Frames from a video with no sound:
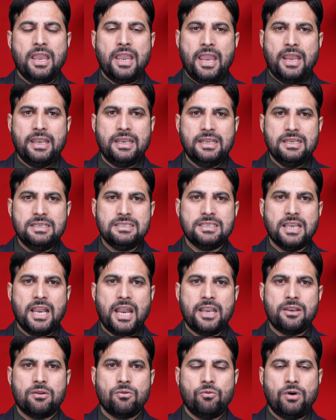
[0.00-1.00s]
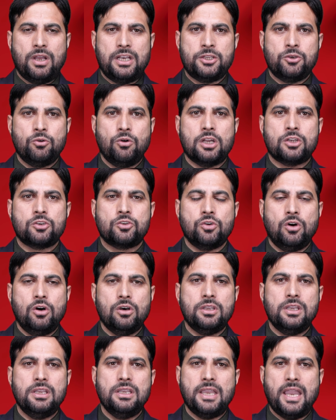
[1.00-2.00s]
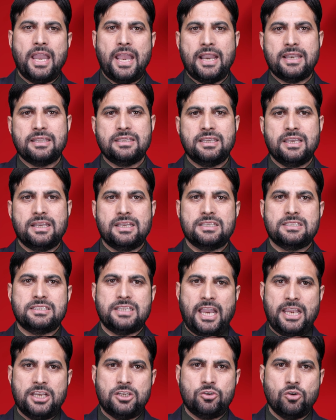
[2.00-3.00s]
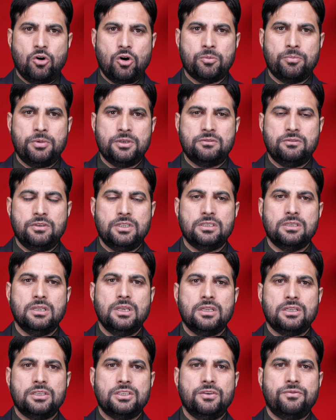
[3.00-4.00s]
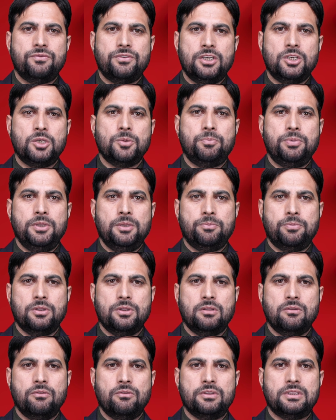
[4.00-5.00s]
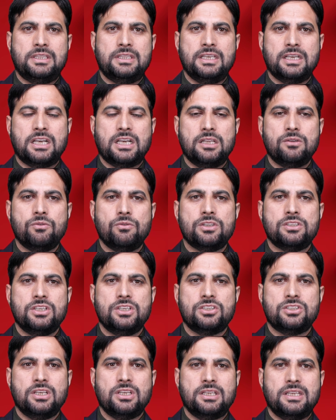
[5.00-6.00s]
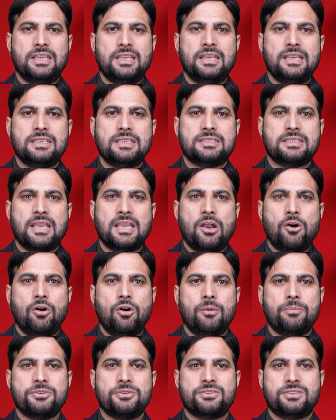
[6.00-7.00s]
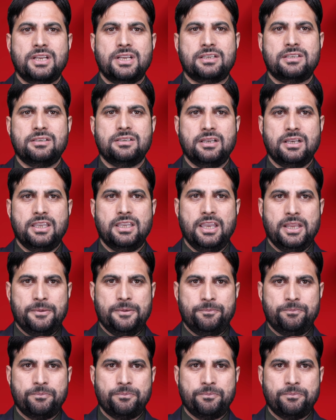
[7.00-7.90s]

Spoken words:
And inside, while you are talking and there is side talk between different people, the conversation is obstructed again.